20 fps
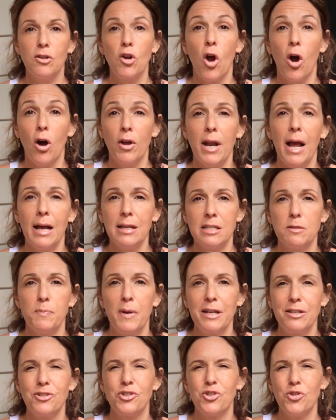God
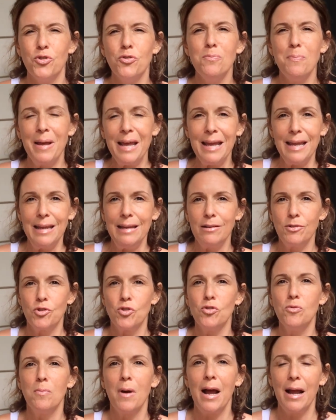aspect to me,
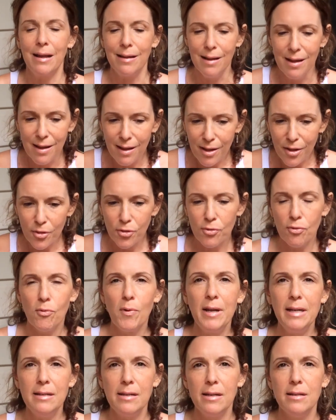to my
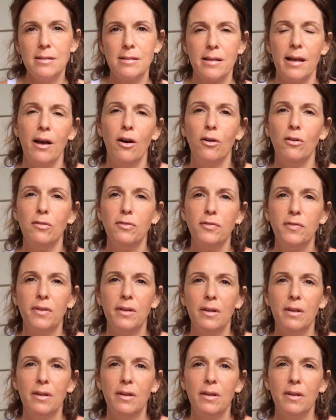3D self,